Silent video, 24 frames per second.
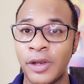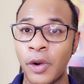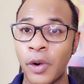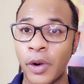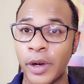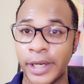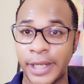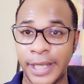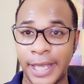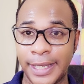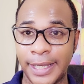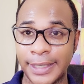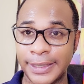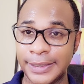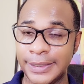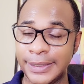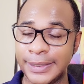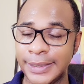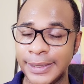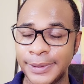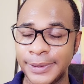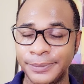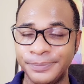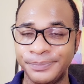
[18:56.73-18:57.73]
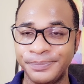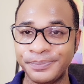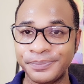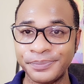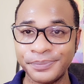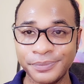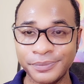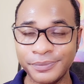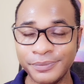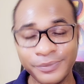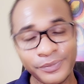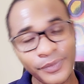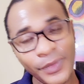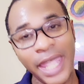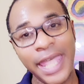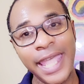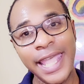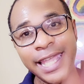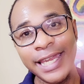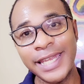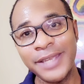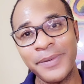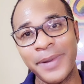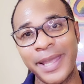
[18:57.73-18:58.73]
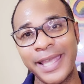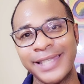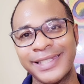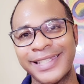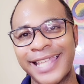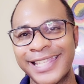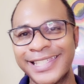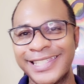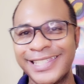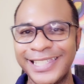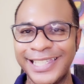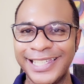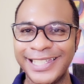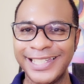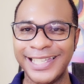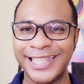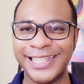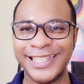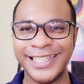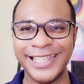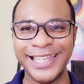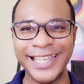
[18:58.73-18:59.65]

court case. Anyway, that's it.